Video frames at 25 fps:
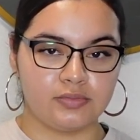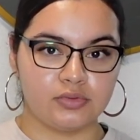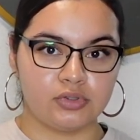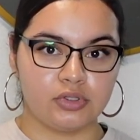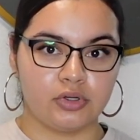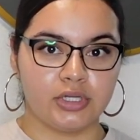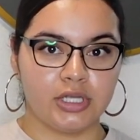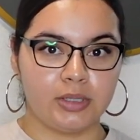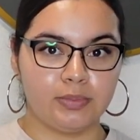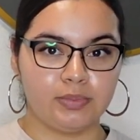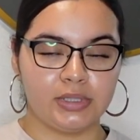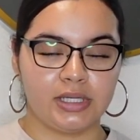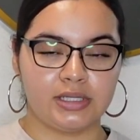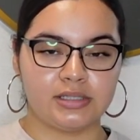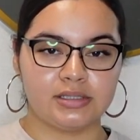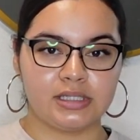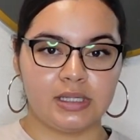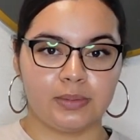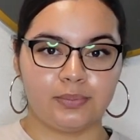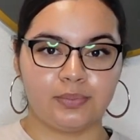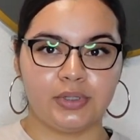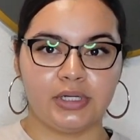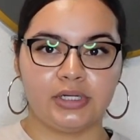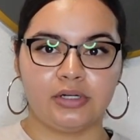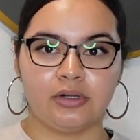So I'll keep that
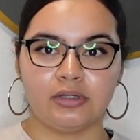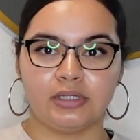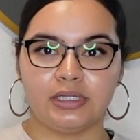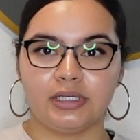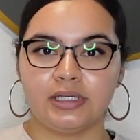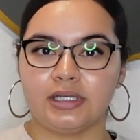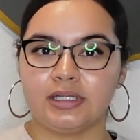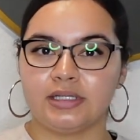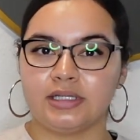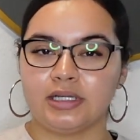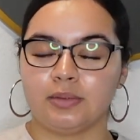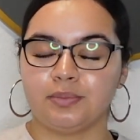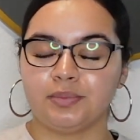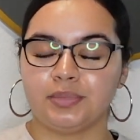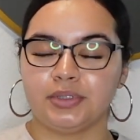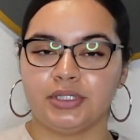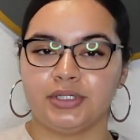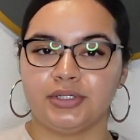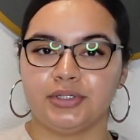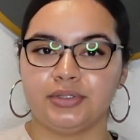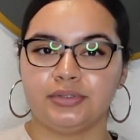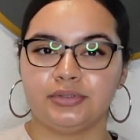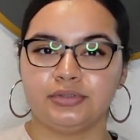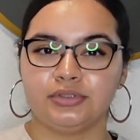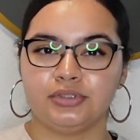separate and I'll link it down
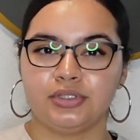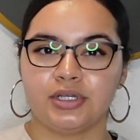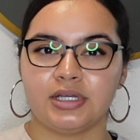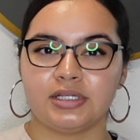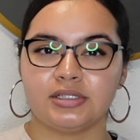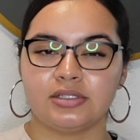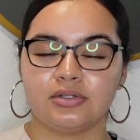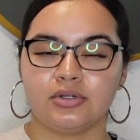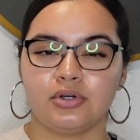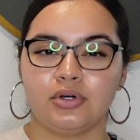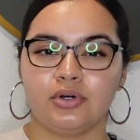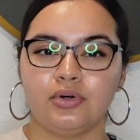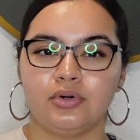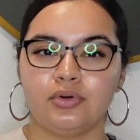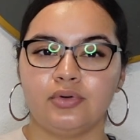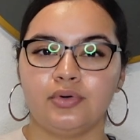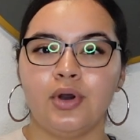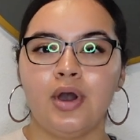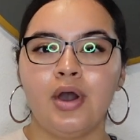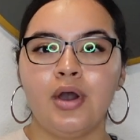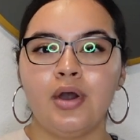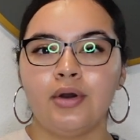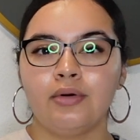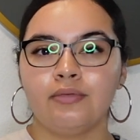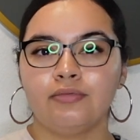below so you guys can go
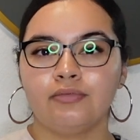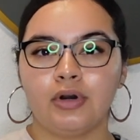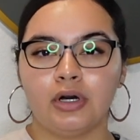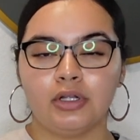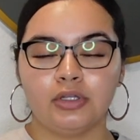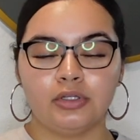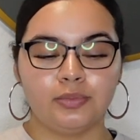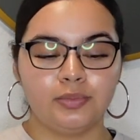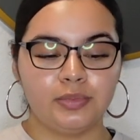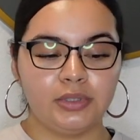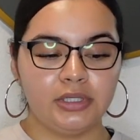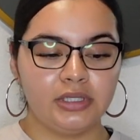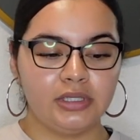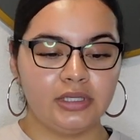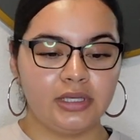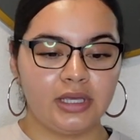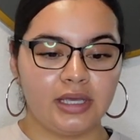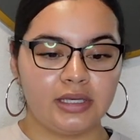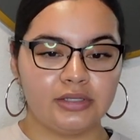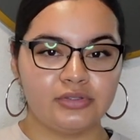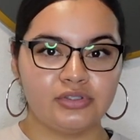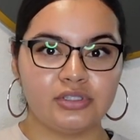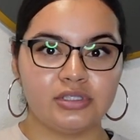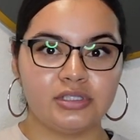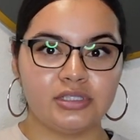follow me
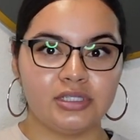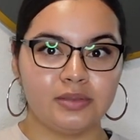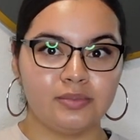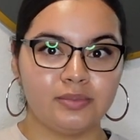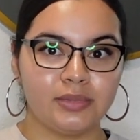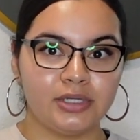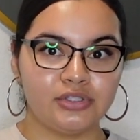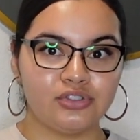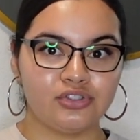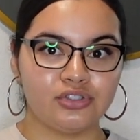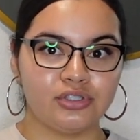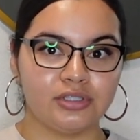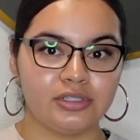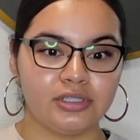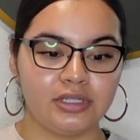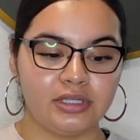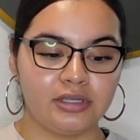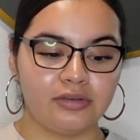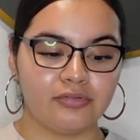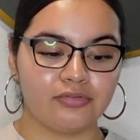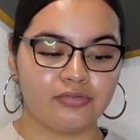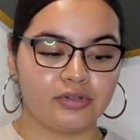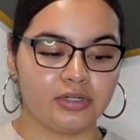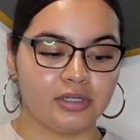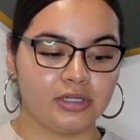and just see my journey
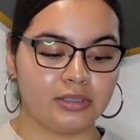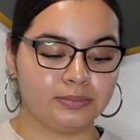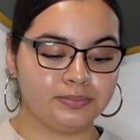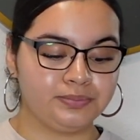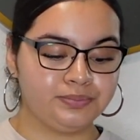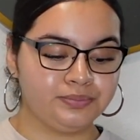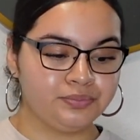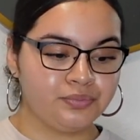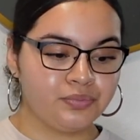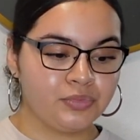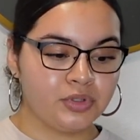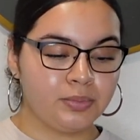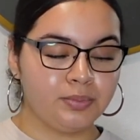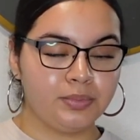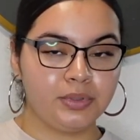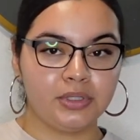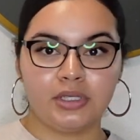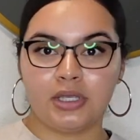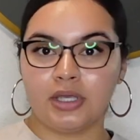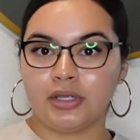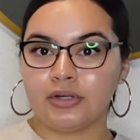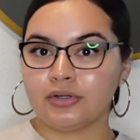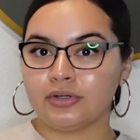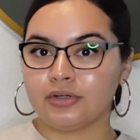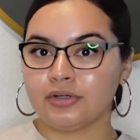from
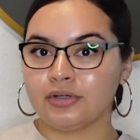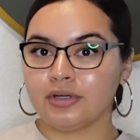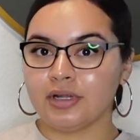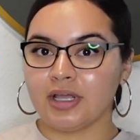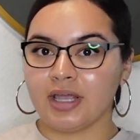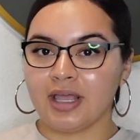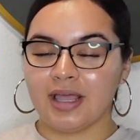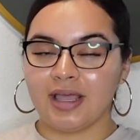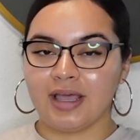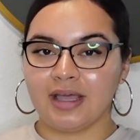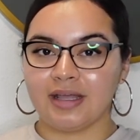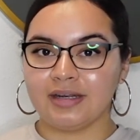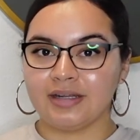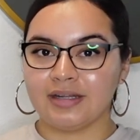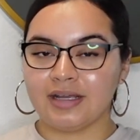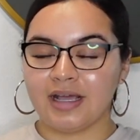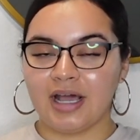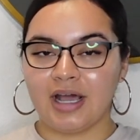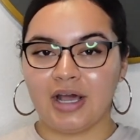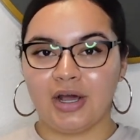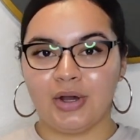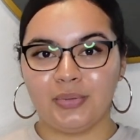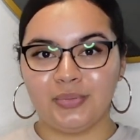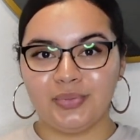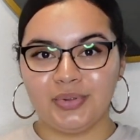beginner and
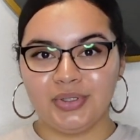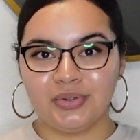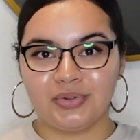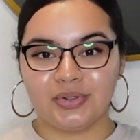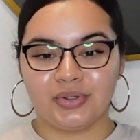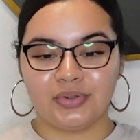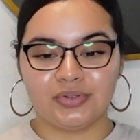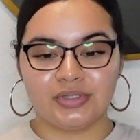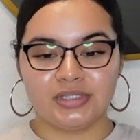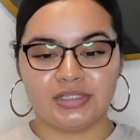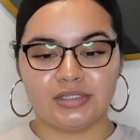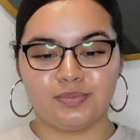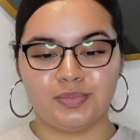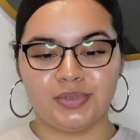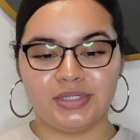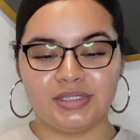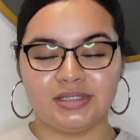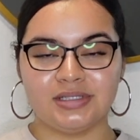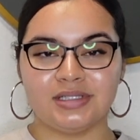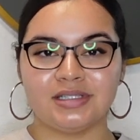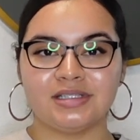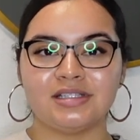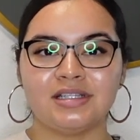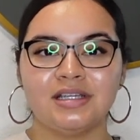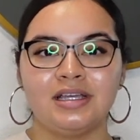how we grow this business.